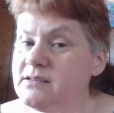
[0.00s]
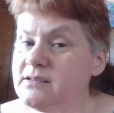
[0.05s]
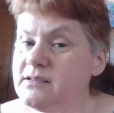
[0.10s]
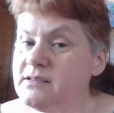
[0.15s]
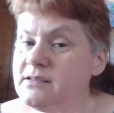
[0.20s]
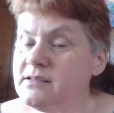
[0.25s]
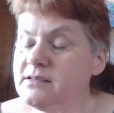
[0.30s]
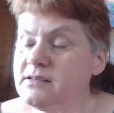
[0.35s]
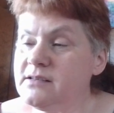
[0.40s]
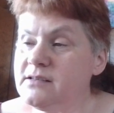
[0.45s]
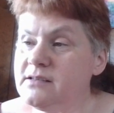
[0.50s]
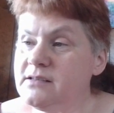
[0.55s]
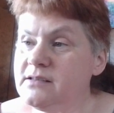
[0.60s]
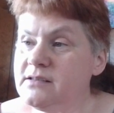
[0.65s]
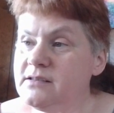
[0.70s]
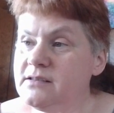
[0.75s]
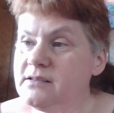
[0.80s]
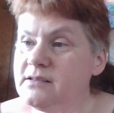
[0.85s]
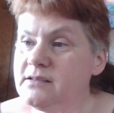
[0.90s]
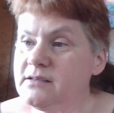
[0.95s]

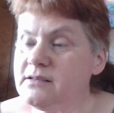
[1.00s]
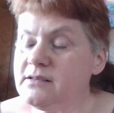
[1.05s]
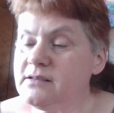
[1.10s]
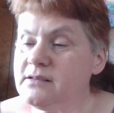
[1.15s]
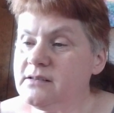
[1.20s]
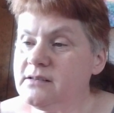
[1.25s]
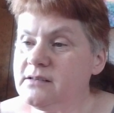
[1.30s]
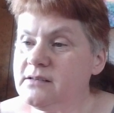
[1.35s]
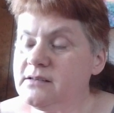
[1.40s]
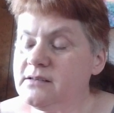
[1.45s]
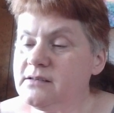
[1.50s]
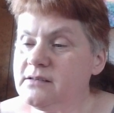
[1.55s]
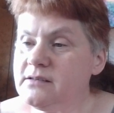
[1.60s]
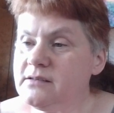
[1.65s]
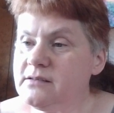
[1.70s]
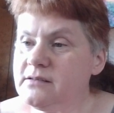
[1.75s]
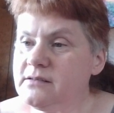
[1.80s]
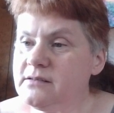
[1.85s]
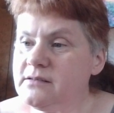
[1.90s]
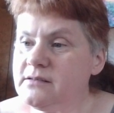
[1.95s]

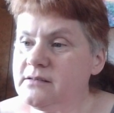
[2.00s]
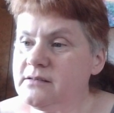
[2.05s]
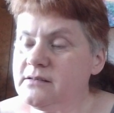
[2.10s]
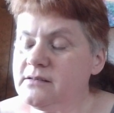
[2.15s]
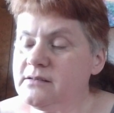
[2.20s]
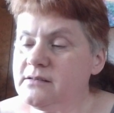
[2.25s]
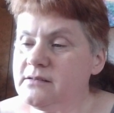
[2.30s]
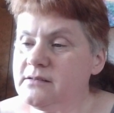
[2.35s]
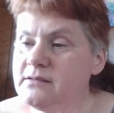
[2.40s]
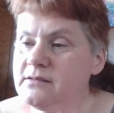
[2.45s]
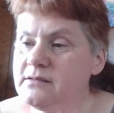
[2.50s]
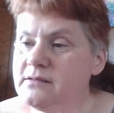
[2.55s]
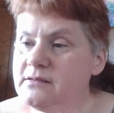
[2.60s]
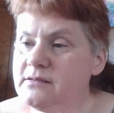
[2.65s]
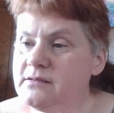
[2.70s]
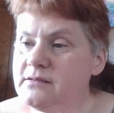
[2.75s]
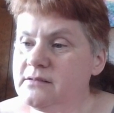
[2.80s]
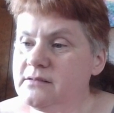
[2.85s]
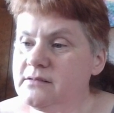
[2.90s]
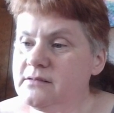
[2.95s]

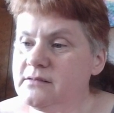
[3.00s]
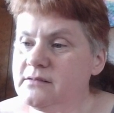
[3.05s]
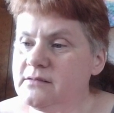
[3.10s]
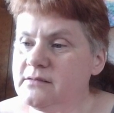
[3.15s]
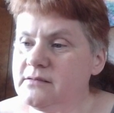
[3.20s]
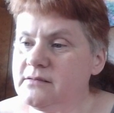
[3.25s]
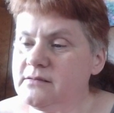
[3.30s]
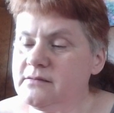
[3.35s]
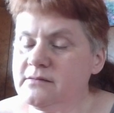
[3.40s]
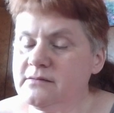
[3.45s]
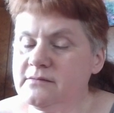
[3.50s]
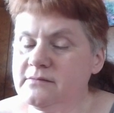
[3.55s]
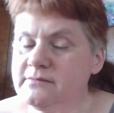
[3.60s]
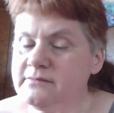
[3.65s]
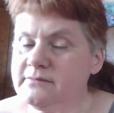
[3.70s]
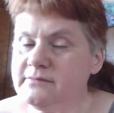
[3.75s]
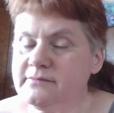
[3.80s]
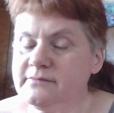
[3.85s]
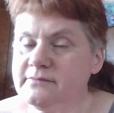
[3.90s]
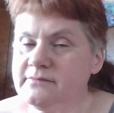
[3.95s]

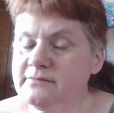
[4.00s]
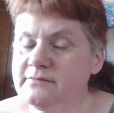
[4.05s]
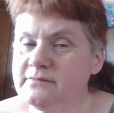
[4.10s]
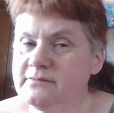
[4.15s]
(silence)